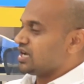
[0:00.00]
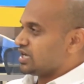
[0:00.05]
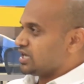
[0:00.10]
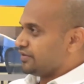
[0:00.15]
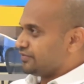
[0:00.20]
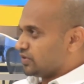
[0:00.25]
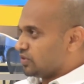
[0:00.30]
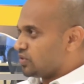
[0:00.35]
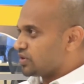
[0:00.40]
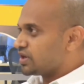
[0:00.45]

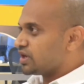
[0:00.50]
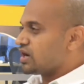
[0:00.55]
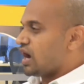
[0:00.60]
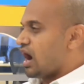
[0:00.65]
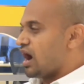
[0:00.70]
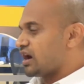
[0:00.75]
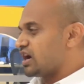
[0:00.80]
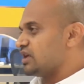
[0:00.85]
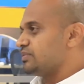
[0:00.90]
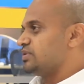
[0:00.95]
If you look at
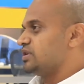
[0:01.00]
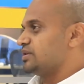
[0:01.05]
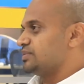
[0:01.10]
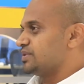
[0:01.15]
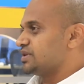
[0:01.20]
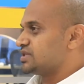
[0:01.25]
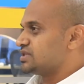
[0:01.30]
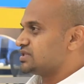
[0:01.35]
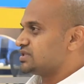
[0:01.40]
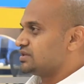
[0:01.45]

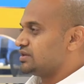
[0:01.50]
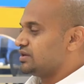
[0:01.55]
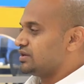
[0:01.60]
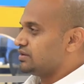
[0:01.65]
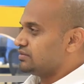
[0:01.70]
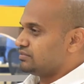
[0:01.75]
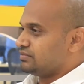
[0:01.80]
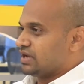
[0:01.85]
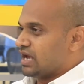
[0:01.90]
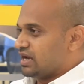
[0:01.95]
RDBMS
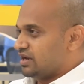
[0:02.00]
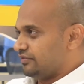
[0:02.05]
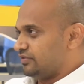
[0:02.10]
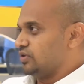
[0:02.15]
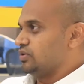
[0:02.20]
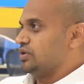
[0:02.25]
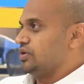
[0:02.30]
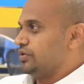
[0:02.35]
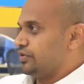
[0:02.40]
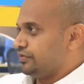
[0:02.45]
and if
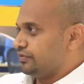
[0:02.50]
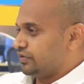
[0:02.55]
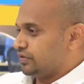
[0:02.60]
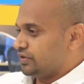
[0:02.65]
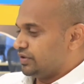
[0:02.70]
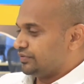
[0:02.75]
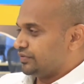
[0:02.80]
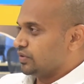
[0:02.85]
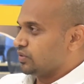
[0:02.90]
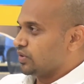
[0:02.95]

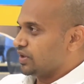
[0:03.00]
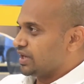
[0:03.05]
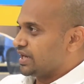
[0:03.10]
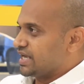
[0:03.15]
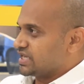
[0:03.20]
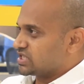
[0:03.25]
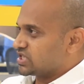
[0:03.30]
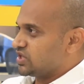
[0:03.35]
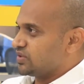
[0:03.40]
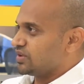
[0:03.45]
you look at
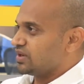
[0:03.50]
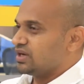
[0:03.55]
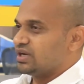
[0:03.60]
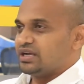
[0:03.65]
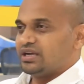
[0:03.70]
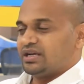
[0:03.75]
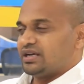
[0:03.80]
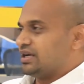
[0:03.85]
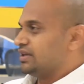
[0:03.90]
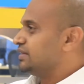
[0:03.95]
SQL,
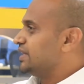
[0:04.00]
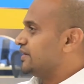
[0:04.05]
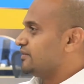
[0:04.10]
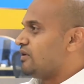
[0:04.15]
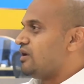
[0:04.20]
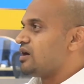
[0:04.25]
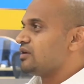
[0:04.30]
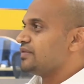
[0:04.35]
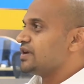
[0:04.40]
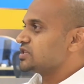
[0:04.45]
they have
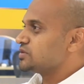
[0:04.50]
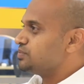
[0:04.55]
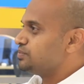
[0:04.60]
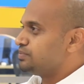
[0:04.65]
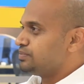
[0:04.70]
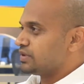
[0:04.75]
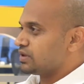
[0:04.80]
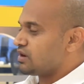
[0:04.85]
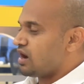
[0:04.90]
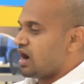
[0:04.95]
always
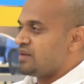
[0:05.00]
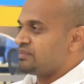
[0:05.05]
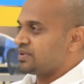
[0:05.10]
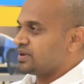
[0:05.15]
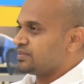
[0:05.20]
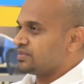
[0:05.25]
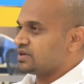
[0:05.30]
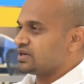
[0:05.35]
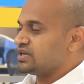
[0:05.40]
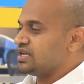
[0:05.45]

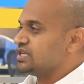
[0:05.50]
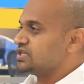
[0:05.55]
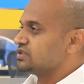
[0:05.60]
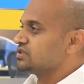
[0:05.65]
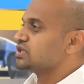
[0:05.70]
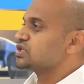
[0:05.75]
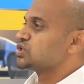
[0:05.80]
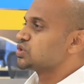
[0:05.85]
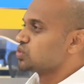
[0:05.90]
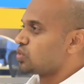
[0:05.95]
complemented each
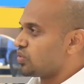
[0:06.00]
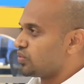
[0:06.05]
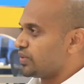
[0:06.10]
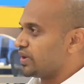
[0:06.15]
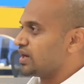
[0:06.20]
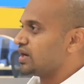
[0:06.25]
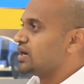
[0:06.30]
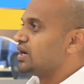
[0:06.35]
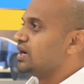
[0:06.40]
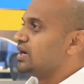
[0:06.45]
other so
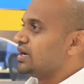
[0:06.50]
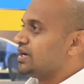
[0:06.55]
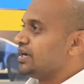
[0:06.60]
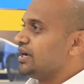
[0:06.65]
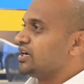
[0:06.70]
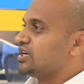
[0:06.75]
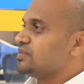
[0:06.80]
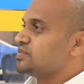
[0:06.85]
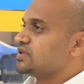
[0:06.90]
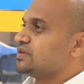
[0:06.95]
well
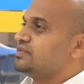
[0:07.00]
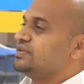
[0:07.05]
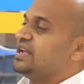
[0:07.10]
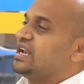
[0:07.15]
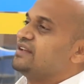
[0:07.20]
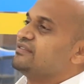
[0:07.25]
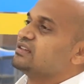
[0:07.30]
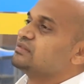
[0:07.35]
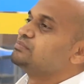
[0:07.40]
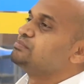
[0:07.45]
in terms of
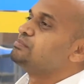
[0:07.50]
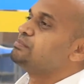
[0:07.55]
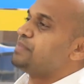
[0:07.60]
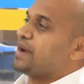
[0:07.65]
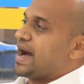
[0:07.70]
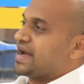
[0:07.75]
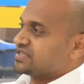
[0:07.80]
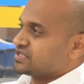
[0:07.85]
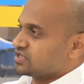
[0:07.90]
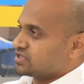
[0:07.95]
dealing with
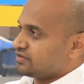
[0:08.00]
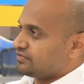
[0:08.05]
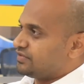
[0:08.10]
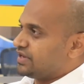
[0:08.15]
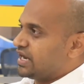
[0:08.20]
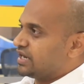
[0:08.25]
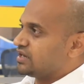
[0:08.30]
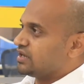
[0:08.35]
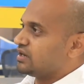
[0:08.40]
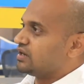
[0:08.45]
batches of
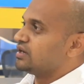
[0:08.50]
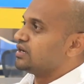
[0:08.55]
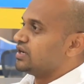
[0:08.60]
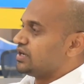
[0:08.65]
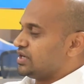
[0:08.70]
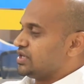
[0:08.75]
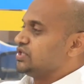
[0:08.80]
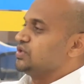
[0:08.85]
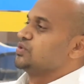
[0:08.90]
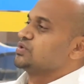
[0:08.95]
data
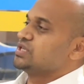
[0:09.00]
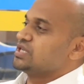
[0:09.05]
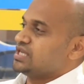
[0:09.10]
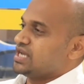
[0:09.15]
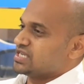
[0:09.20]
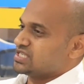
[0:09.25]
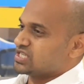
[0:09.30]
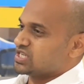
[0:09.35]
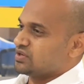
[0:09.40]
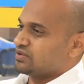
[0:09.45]
using
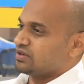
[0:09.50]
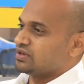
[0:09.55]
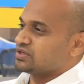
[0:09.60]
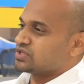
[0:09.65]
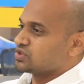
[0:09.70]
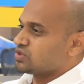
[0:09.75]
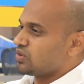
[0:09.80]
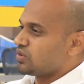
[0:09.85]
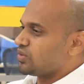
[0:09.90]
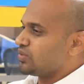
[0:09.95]
SQL.
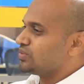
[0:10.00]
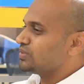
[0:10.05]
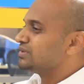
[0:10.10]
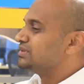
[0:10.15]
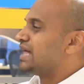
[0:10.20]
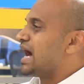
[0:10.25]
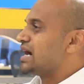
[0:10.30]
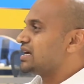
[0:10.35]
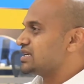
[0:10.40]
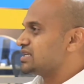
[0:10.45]
So
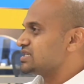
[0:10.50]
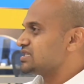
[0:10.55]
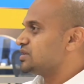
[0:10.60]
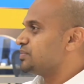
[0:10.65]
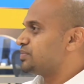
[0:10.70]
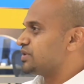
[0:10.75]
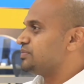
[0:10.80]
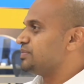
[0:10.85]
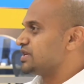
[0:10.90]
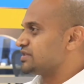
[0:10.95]
that is the
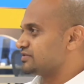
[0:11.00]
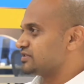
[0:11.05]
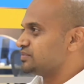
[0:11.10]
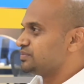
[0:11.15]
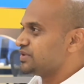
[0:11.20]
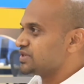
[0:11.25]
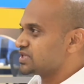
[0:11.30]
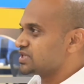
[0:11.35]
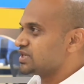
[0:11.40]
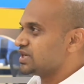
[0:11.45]
premise
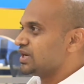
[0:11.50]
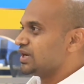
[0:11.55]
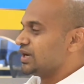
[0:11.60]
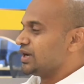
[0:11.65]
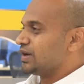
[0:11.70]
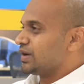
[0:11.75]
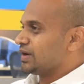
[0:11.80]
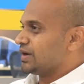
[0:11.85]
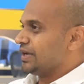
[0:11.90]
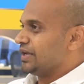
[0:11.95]
from which
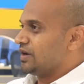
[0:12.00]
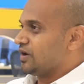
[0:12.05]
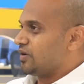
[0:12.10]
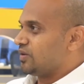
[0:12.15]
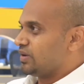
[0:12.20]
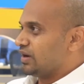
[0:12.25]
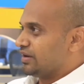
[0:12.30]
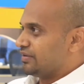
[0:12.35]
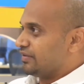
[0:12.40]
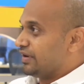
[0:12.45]
we
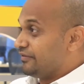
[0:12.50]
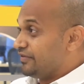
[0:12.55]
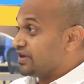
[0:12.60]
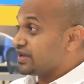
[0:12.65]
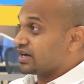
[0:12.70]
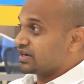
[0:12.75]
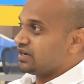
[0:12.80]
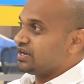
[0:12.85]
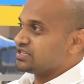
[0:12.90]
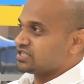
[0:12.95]

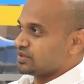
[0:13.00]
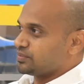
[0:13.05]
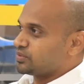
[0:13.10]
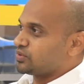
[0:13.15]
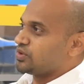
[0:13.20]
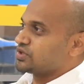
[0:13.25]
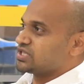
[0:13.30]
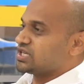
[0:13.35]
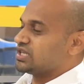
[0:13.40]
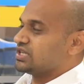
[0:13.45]
are at least
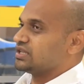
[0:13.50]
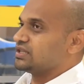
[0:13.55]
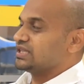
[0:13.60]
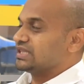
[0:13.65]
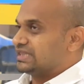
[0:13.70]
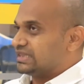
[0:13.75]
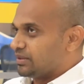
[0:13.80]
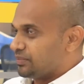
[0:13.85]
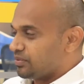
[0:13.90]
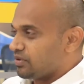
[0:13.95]
approaching
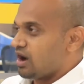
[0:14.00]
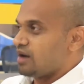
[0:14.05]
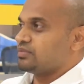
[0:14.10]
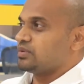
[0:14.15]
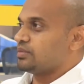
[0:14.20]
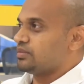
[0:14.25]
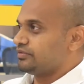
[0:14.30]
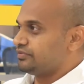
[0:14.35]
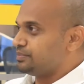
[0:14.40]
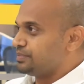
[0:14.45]
the
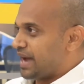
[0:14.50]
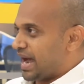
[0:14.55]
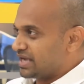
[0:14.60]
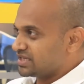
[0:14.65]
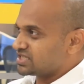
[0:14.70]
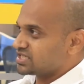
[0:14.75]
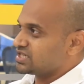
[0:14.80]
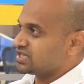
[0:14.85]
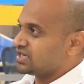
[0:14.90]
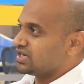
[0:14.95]
problem of
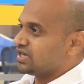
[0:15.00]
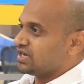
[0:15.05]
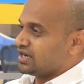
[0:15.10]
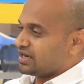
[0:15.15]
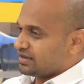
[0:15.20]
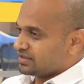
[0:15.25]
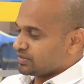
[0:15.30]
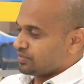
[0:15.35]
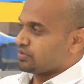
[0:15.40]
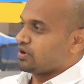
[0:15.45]
batch,
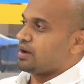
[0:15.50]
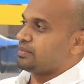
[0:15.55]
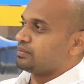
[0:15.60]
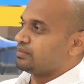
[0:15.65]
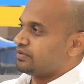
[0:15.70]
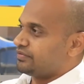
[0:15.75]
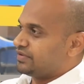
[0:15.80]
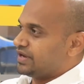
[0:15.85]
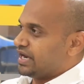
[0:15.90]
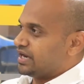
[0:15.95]
the
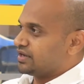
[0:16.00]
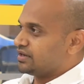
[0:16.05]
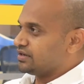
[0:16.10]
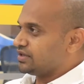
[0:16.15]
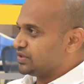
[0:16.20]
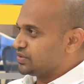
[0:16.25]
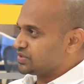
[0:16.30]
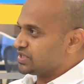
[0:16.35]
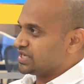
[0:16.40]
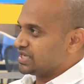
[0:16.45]
problem of data
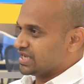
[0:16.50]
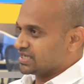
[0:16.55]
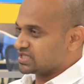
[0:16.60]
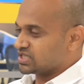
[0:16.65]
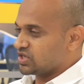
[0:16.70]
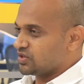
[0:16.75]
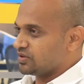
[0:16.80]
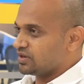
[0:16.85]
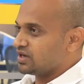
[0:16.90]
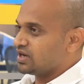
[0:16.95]
using
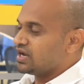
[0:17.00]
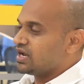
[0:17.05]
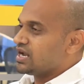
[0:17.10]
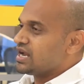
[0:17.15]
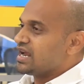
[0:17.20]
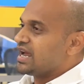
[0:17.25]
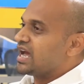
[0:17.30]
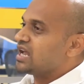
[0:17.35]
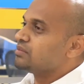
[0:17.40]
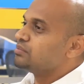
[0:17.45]
SQL,
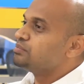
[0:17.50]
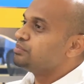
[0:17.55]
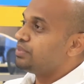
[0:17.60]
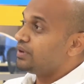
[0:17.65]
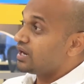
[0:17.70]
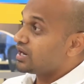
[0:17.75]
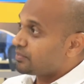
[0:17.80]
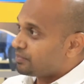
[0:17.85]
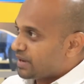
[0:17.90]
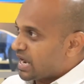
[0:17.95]
and
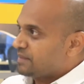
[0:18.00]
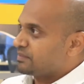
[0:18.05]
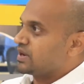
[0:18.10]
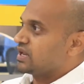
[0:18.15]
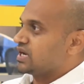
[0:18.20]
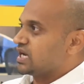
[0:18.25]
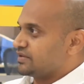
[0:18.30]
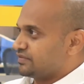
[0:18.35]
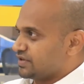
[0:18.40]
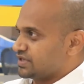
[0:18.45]
build a
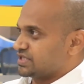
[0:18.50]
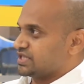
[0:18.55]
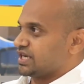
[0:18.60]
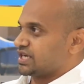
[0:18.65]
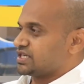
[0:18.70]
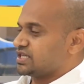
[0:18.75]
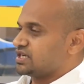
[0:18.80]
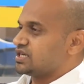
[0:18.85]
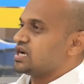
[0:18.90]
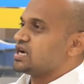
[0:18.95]
pipeline
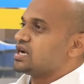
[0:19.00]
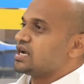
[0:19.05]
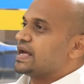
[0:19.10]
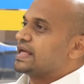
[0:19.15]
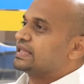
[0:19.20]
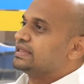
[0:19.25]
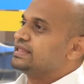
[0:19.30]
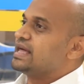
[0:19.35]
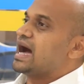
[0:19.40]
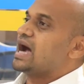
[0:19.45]
infrastructure,
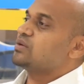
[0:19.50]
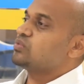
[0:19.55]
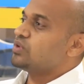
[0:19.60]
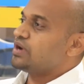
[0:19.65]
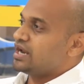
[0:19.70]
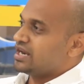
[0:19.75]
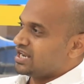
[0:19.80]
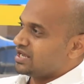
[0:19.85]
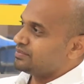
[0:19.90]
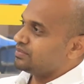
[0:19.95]
and that
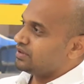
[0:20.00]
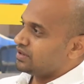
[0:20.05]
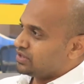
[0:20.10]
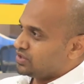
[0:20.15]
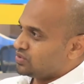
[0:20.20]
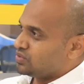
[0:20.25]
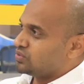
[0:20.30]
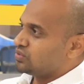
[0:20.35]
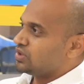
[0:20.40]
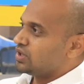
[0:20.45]
would enable
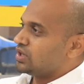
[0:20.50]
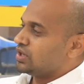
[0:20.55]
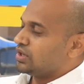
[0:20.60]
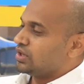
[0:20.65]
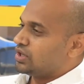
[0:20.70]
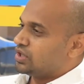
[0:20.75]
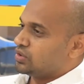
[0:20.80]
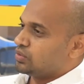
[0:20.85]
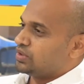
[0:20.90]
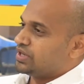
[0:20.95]
you
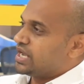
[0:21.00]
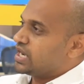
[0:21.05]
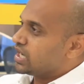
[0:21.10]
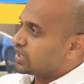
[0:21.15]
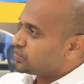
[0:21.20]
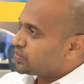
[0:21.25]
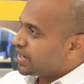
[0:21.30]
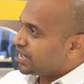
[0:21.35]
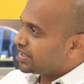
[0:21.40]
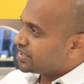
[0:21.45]
to take
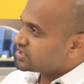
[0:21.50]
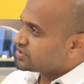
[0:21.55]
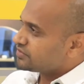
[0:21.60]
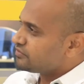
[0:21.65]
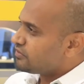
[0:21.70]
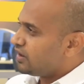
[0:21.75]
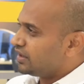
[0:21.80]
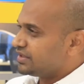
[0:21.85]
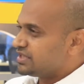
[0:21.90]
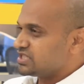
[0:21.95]
advantage of
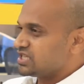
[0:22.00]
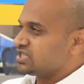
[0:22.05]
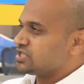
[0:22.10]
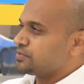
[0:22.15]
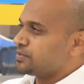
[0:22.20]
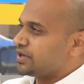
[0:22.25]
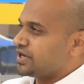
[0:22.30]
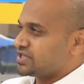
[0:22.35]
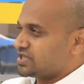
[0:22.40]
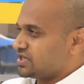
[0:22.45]
all these
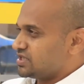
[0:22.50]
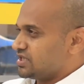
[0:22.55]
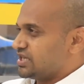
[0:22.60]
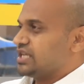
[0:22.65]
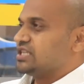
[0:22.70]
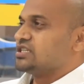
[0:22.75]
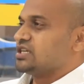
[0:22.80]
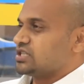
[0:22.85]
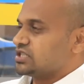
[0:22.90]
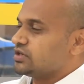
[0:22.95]
inspirations that
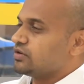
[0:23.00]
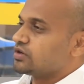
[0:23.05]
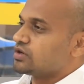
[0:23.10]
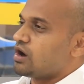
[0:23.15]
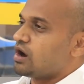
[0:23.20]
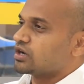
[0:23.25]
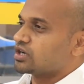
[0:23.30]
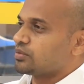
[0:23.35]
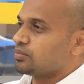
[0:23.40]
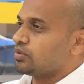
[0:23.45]
I just now
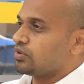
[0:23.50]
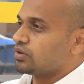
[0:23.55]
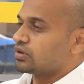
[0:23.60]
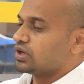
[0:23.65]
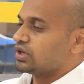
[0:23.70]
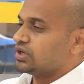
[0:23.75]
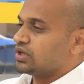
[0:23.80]
talked about,